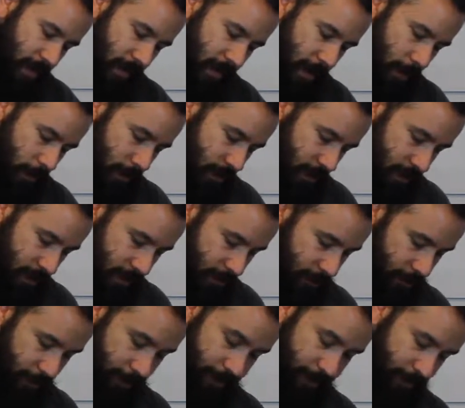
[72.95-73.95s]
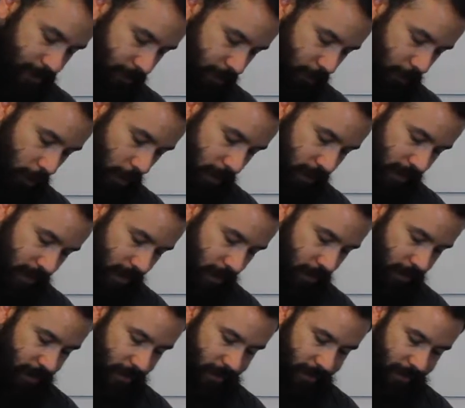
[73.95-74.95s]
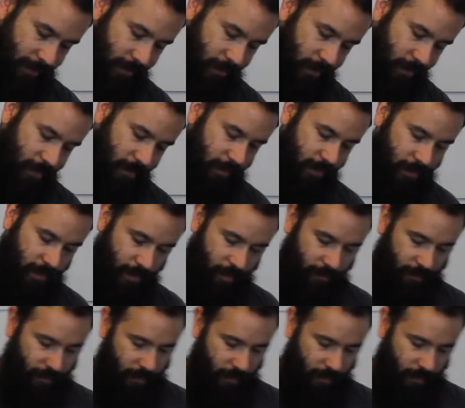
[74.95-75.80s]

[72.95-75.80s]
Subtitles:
They would just run sales on stuff.